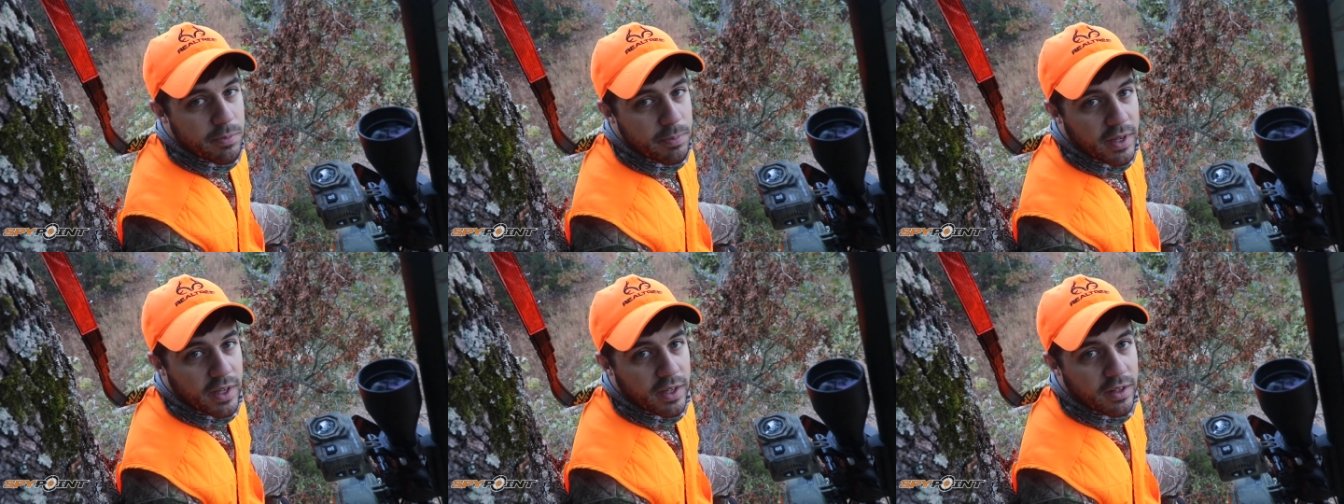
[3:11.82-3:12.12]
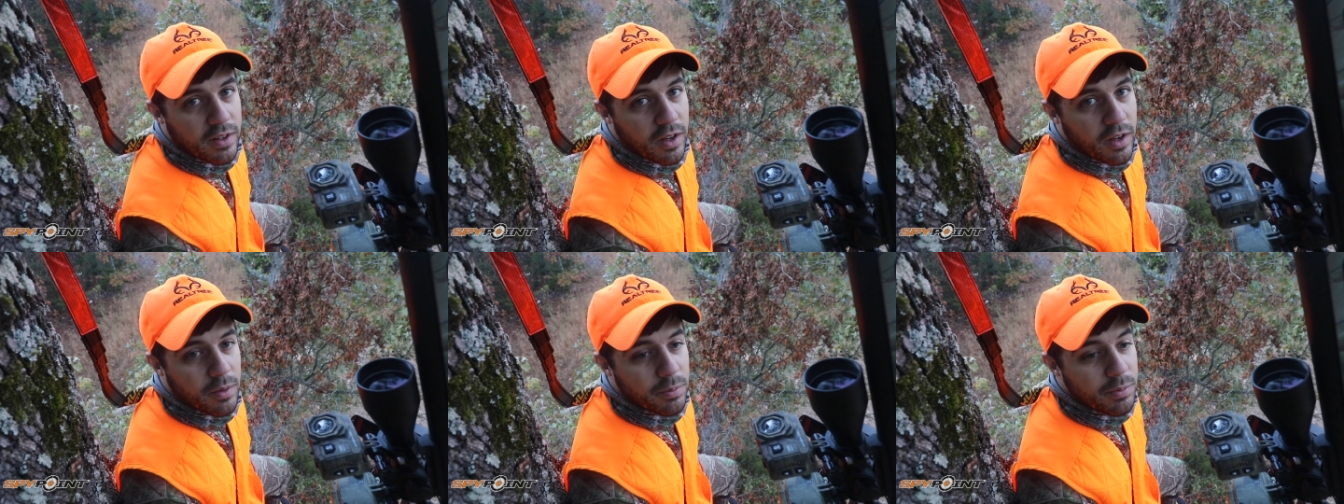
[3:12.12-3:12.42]

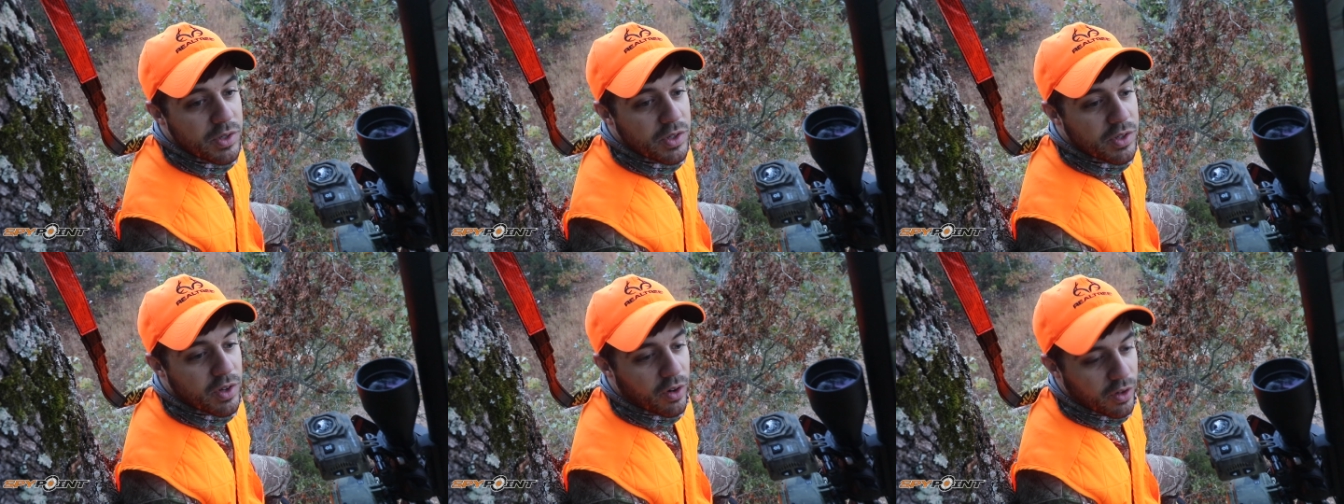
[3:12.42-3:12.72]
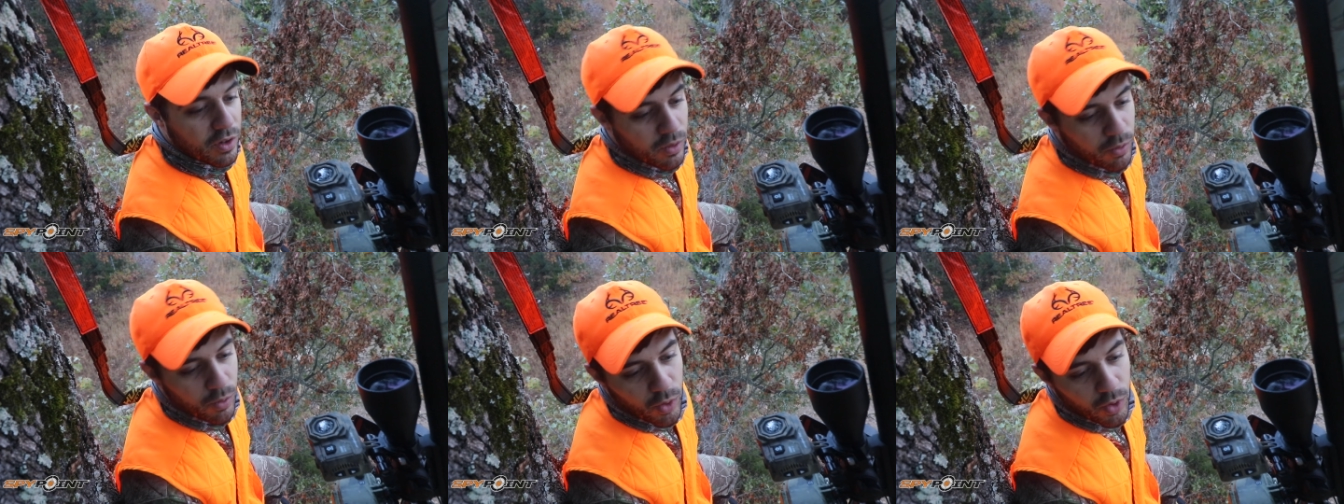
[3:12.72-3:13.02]
picked up, it's
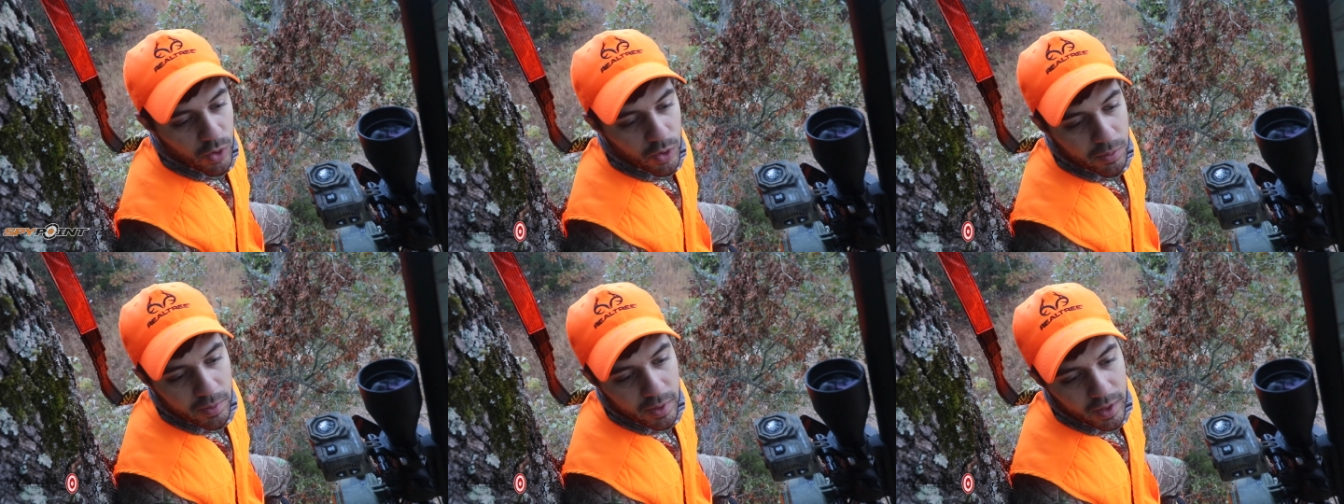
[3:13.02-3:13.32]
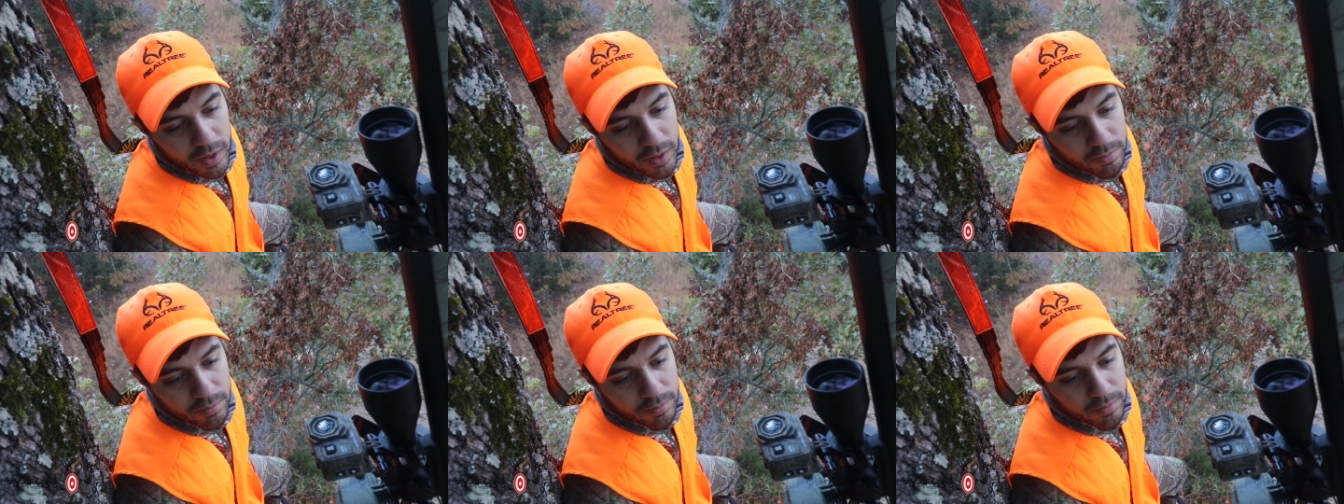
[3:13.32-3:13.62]
starting to warm
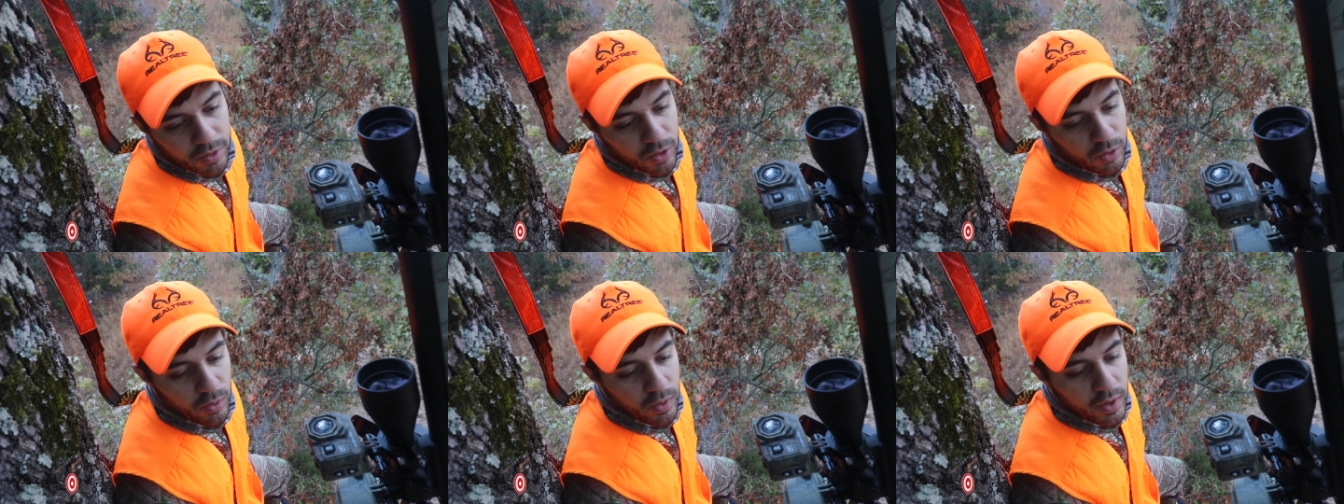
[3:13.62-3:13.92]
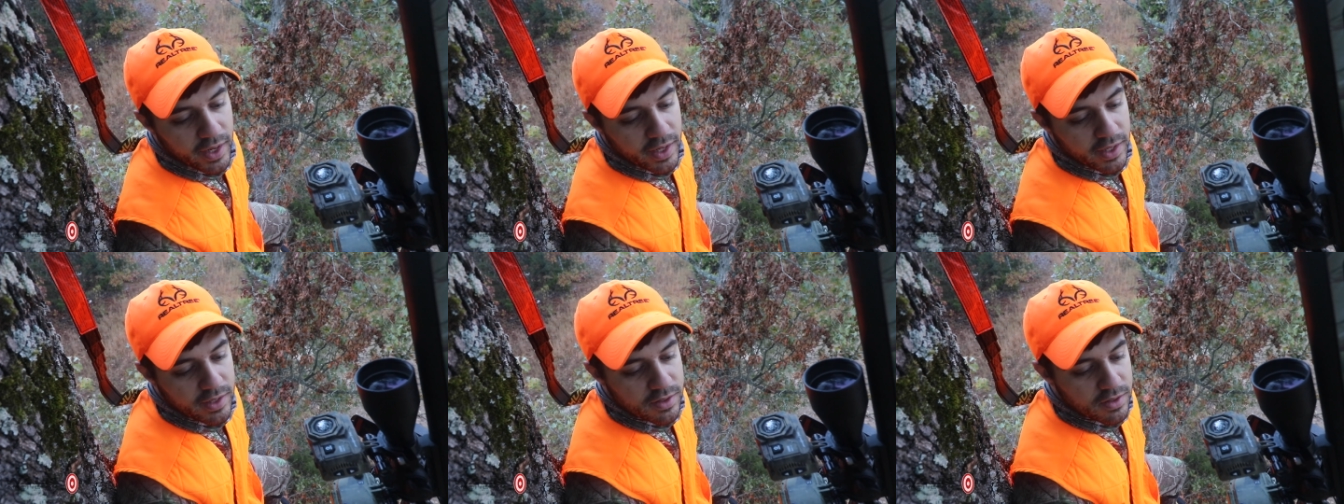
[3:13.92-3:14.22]
up. The
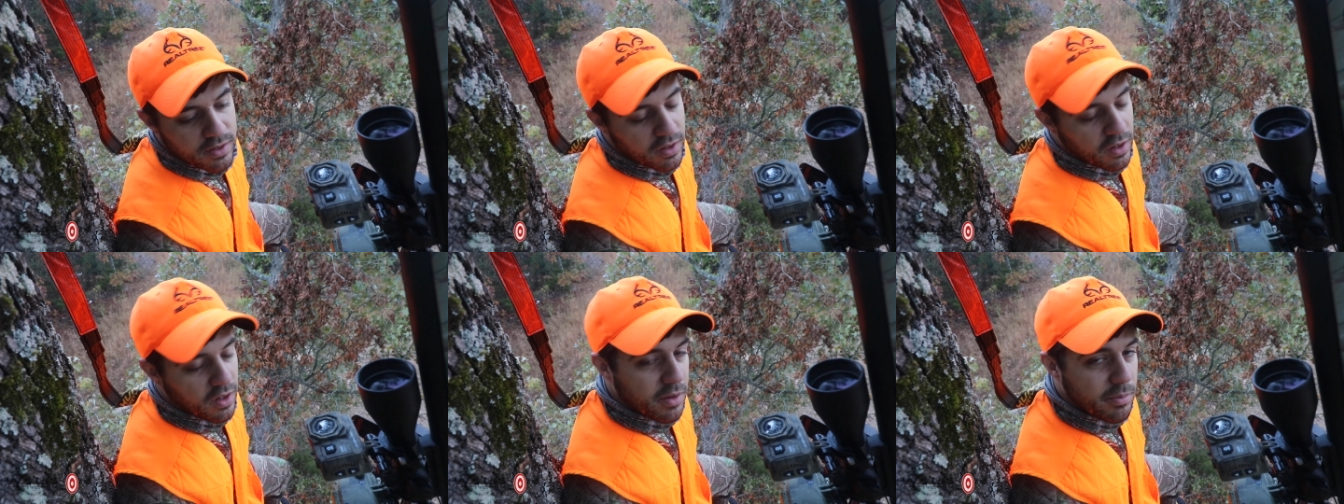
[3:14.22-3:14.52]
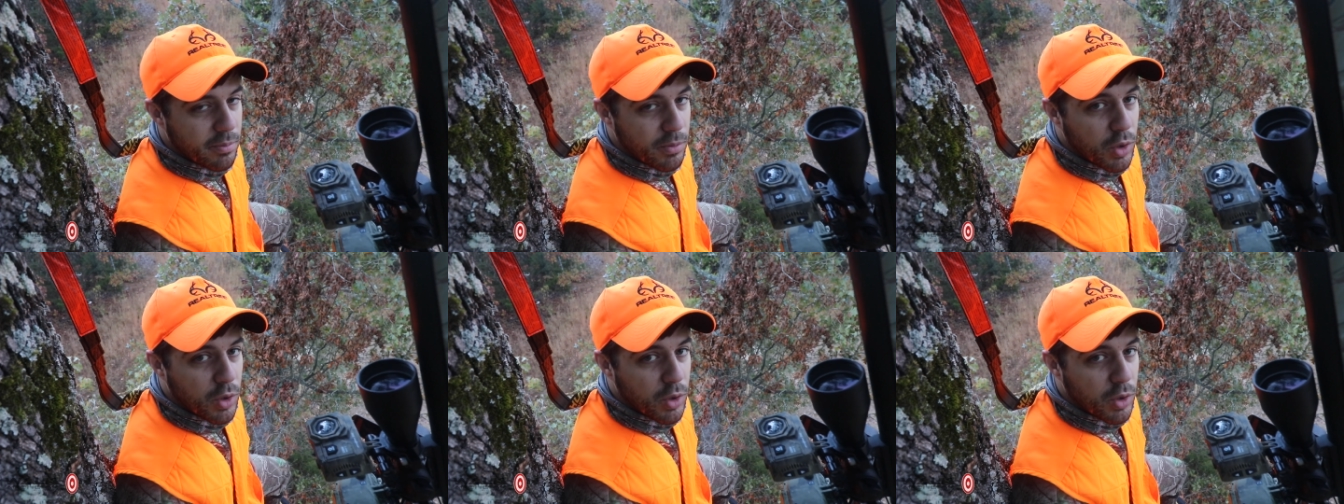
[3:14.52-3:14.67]
rain's kind of